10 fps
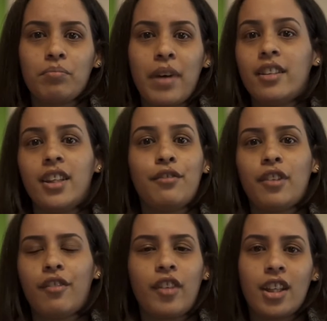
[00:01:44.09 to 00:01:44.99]
might
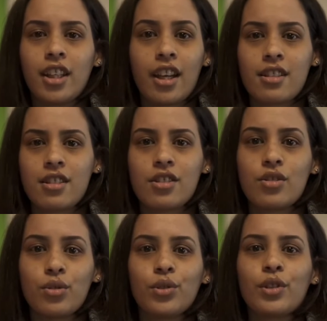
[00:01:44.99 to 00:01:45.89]
never have had
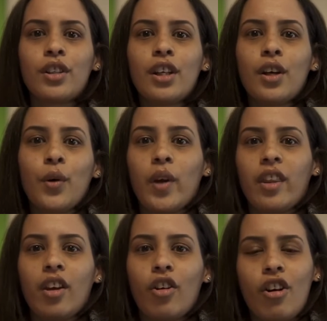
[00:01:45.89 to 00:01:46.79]
access to
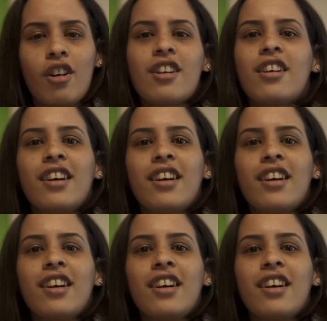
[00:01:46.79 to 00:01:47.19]
where they are.